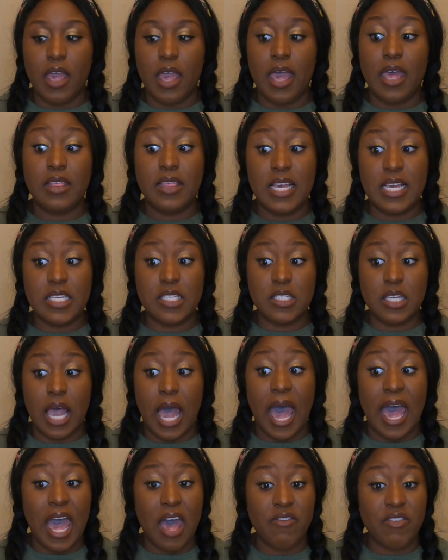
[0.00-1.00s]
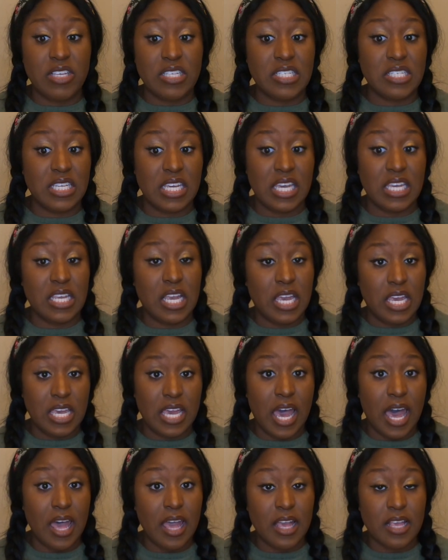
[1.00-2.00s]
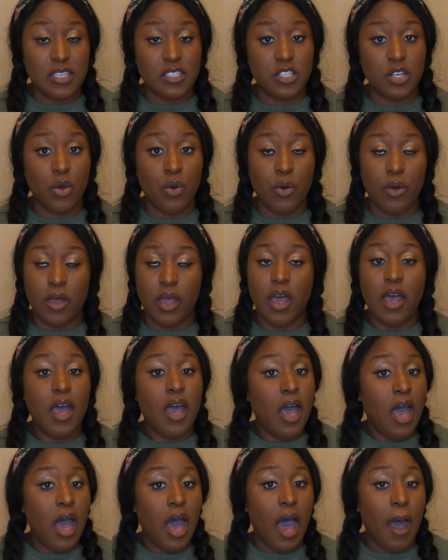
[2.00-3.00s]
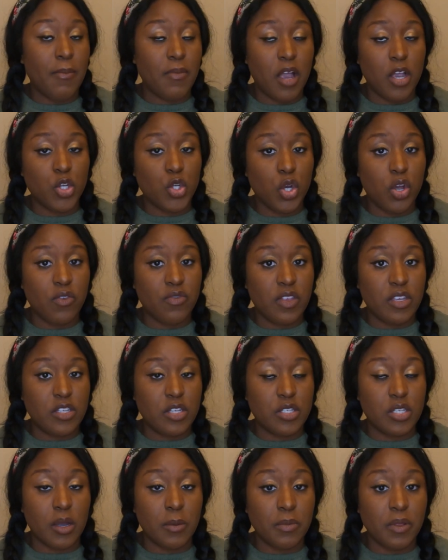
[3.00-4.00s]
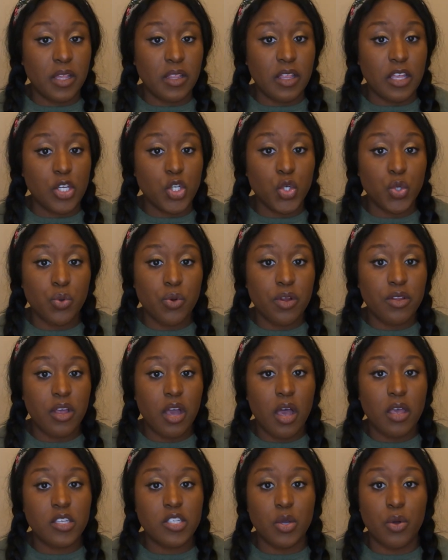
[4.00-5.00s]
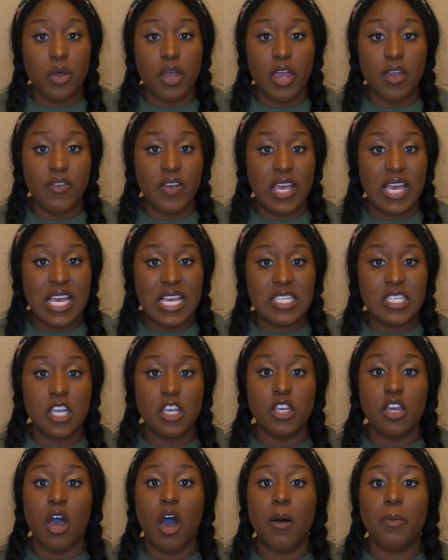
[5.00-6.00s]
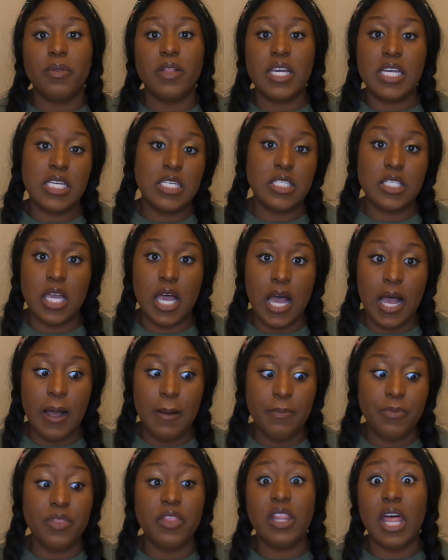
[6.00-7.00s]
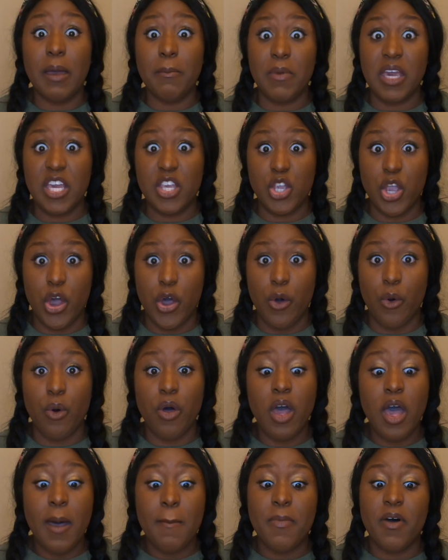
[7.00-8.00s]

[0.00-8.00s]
at least I haven't seen yet, and so I'm not sure if this is completely true or not. So if it isn't, y'all please let me know.